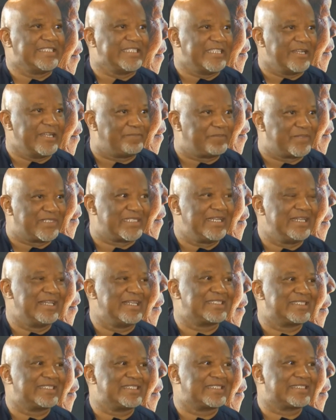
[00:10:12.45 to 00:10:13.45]
dipped
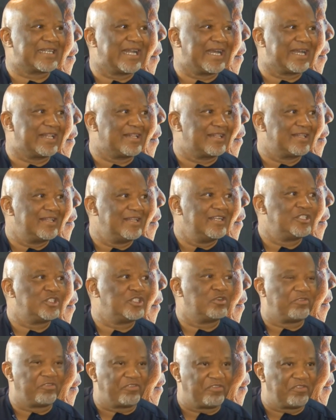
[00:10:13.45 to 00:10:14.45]
in a struggle
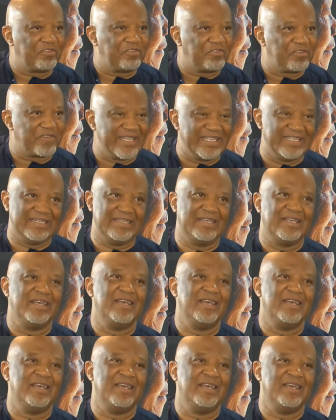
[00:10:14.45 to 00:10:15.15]
to free